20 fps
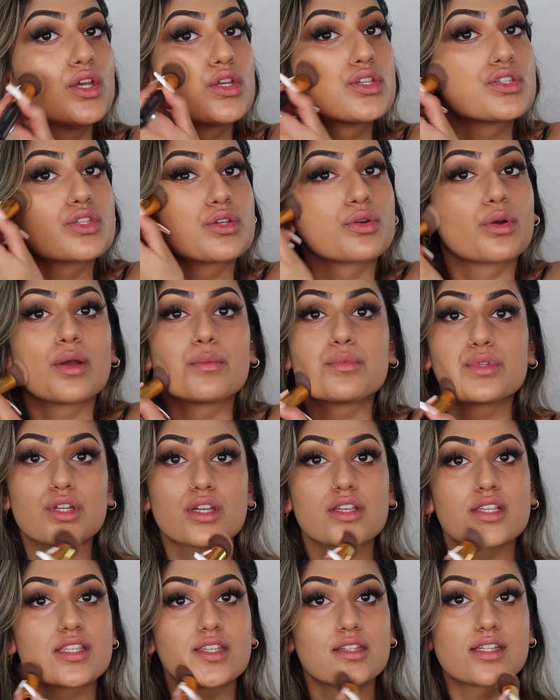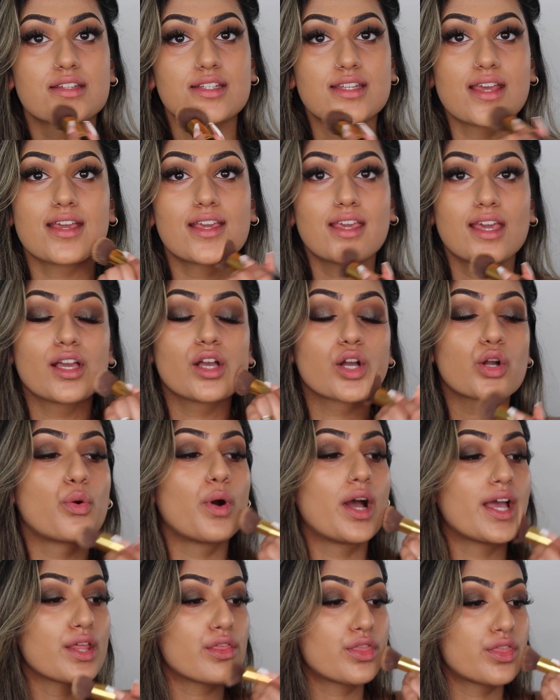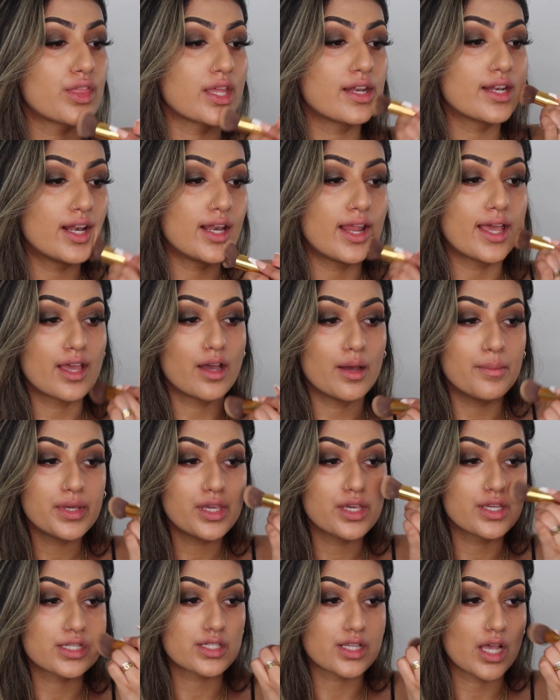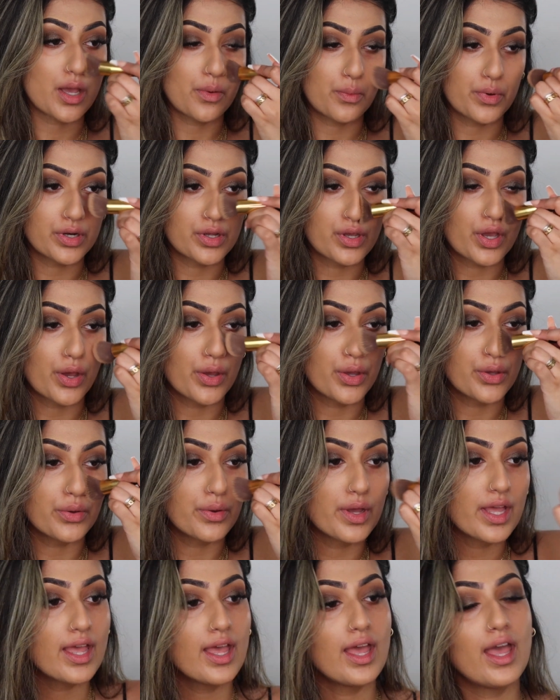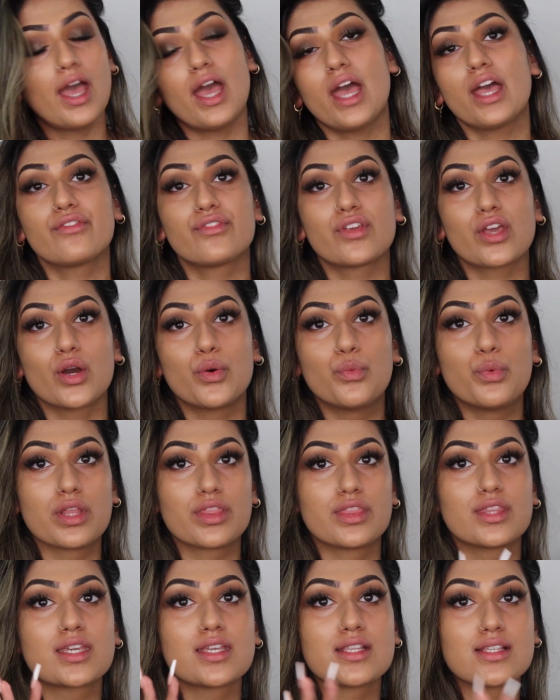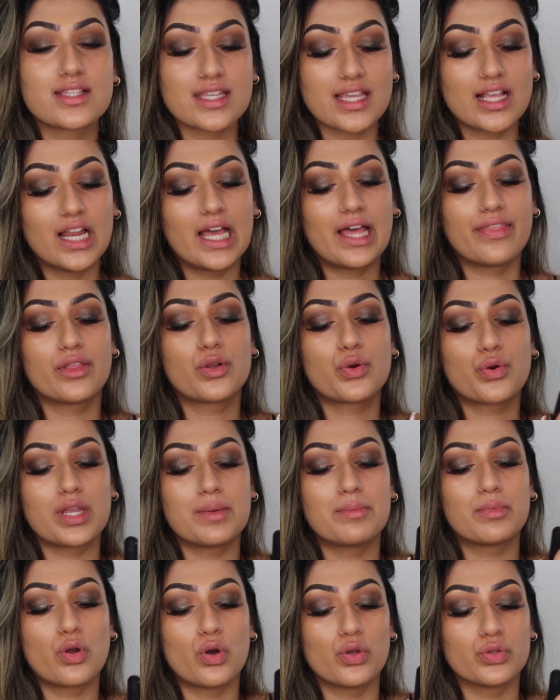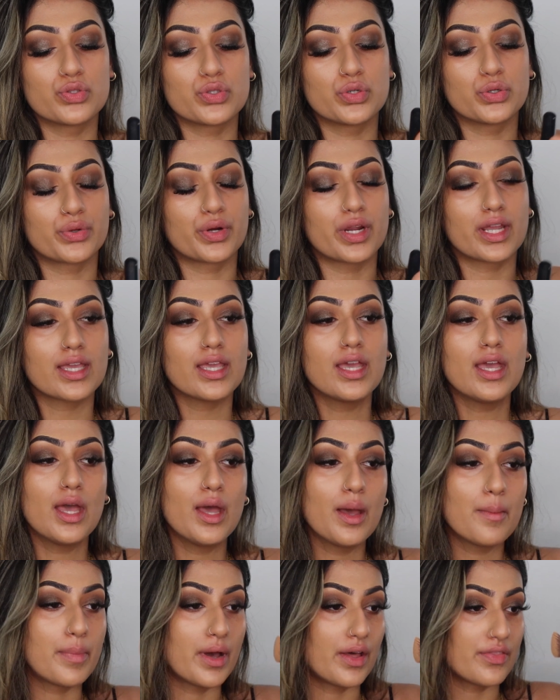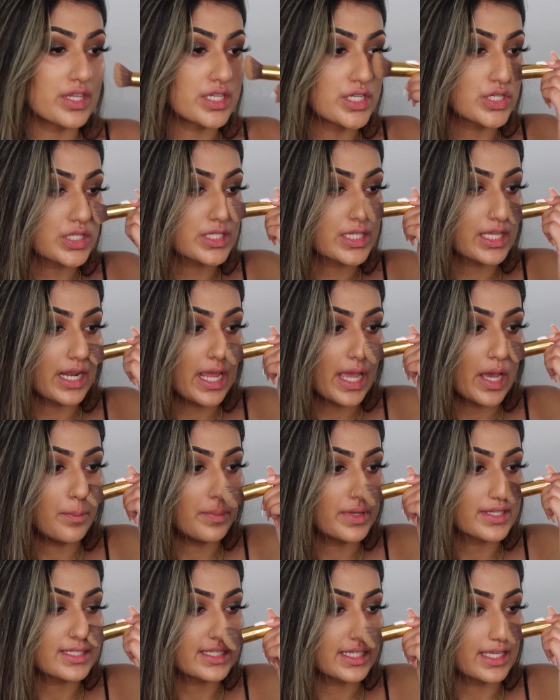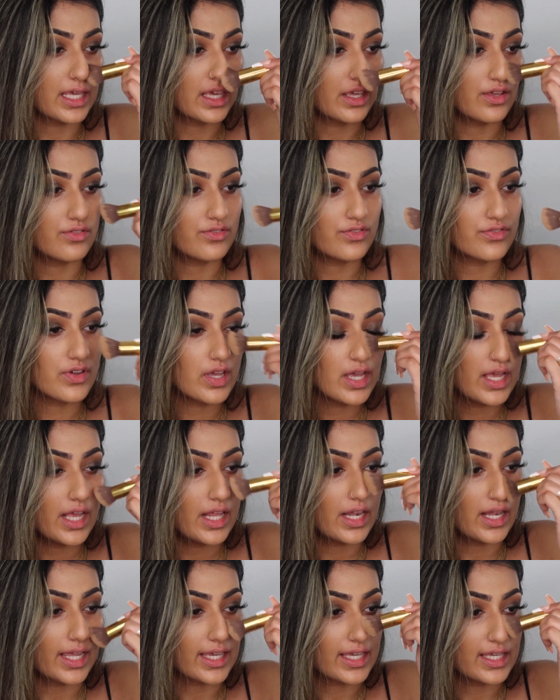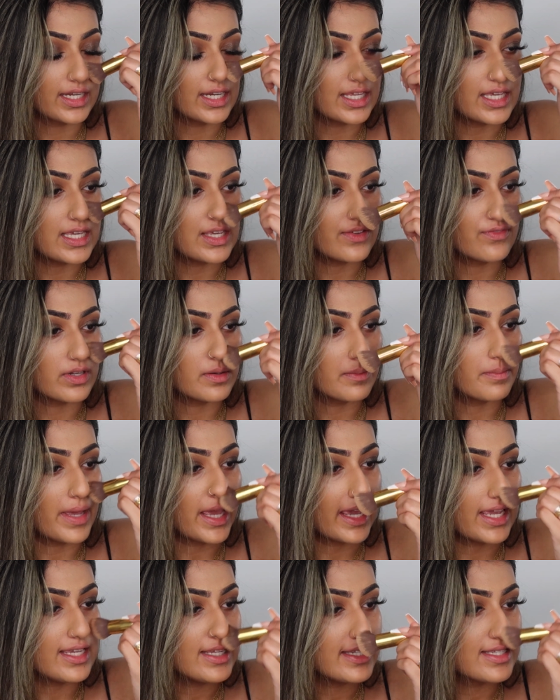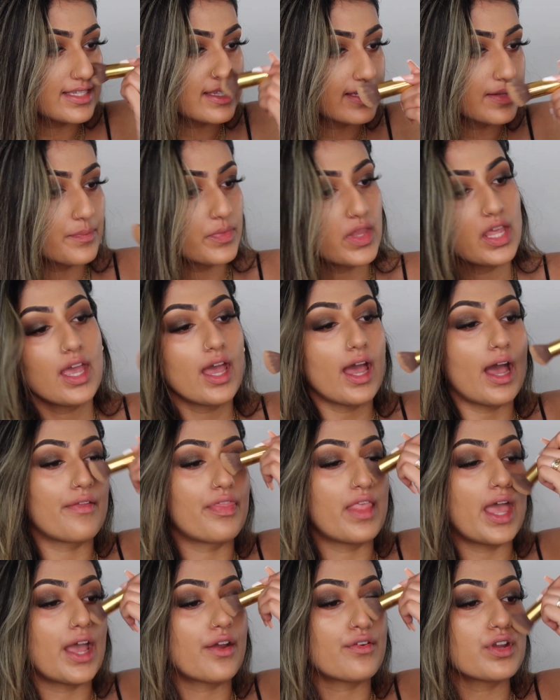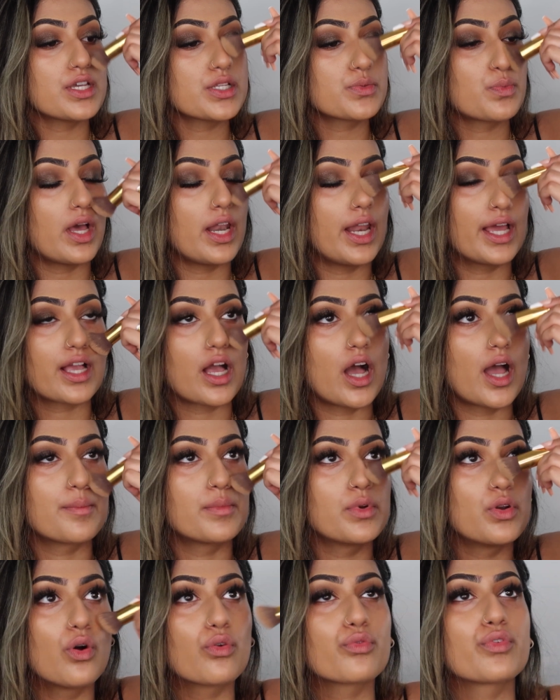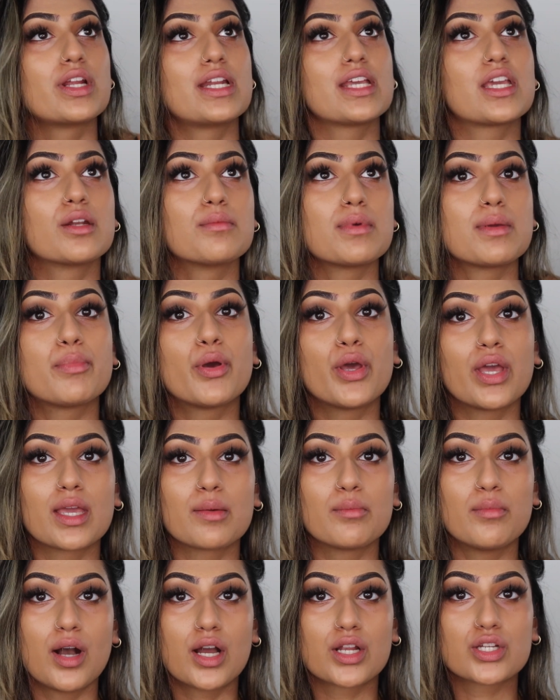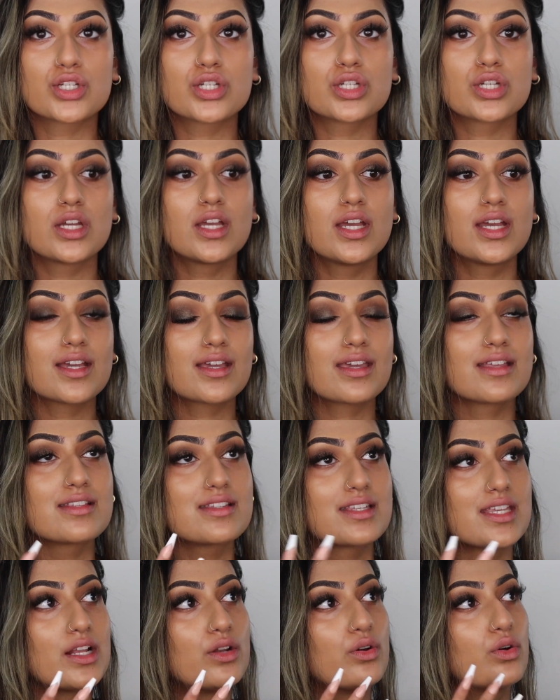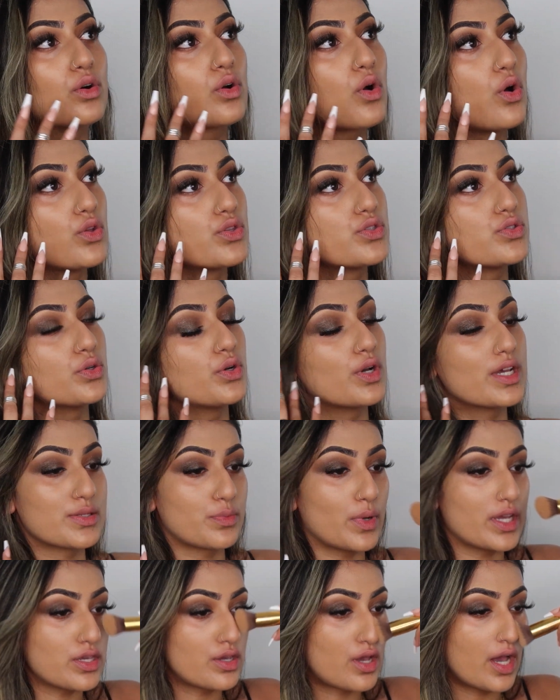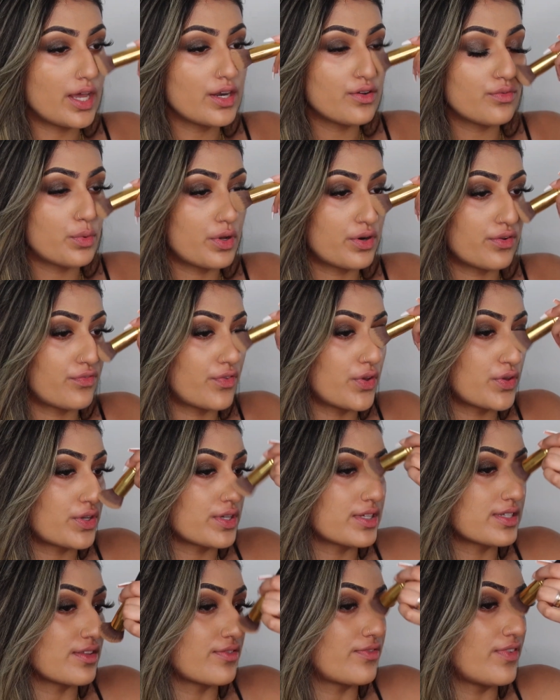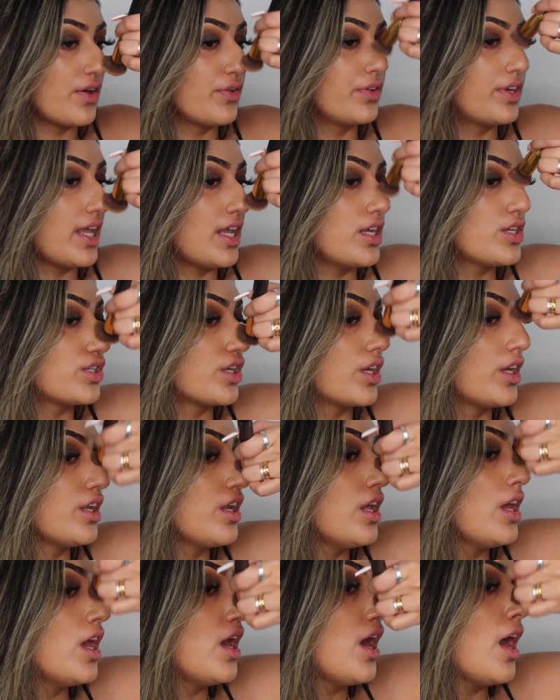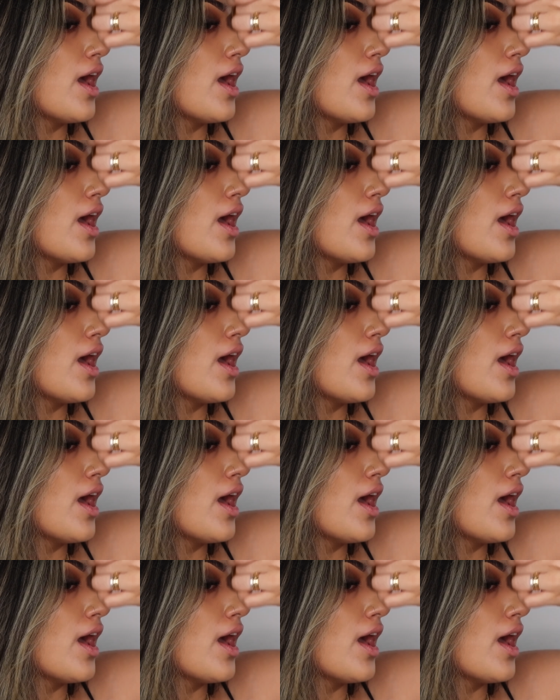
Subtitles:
So I'm just taking quite a thin layer because I want to go heavier with the concealer and the cream contouring. But this is just going to help us to give like an even base. And areas where like I'm not really going to be putting much concealer or contour is where you kind of want to focus the foundation.